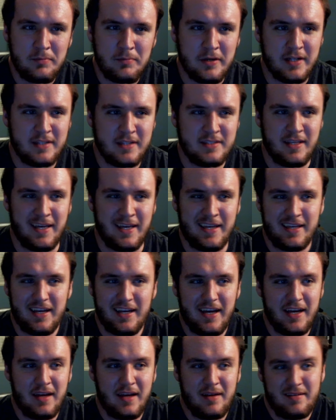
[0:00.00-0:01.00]
But it's like,
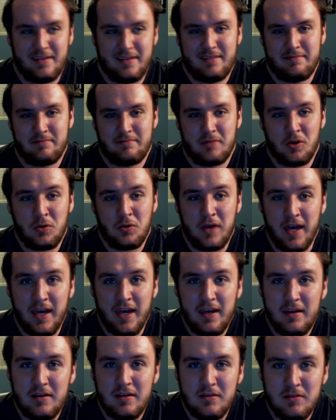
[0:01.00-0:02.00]

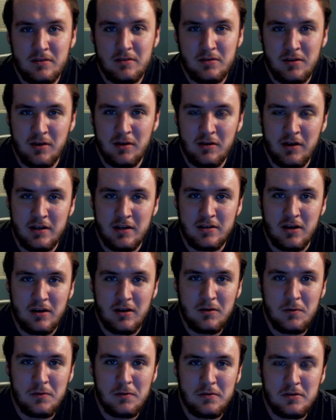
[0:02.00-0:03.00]
okay, you're getting
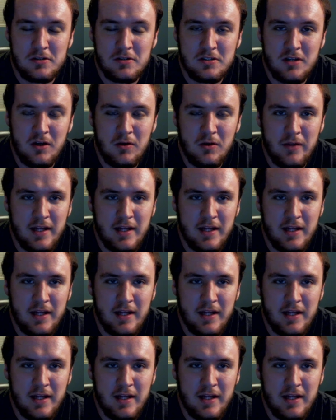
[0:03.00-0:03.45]
darker with your show.